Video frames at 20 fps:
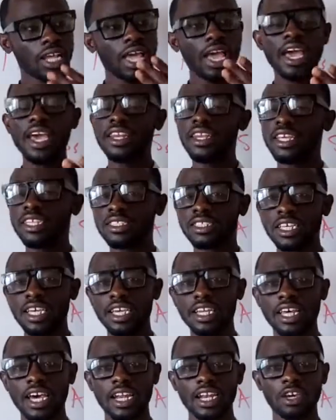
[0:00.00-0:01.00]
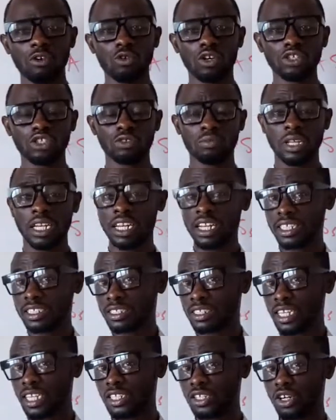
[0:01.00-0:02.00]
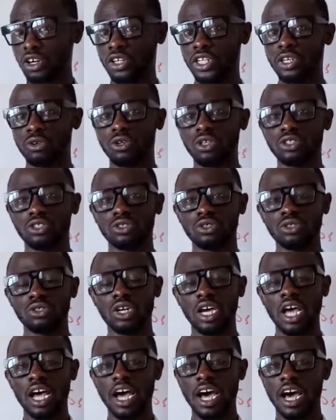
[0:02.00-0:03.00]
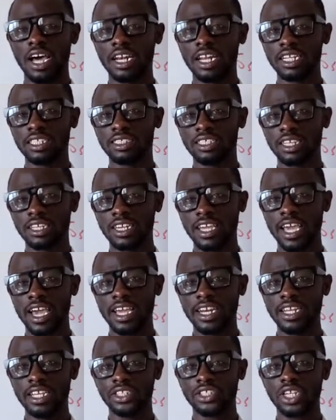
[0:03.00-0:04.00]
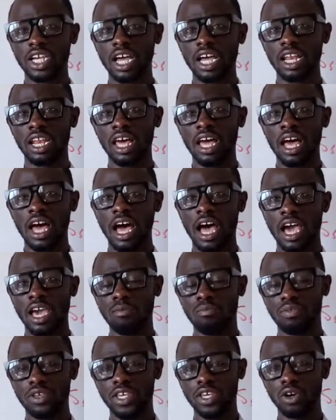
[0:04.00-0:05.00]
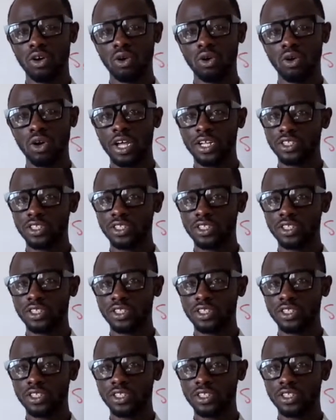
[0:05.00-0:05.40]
and they say that they want to be listed or they want to undertake their initial IPO,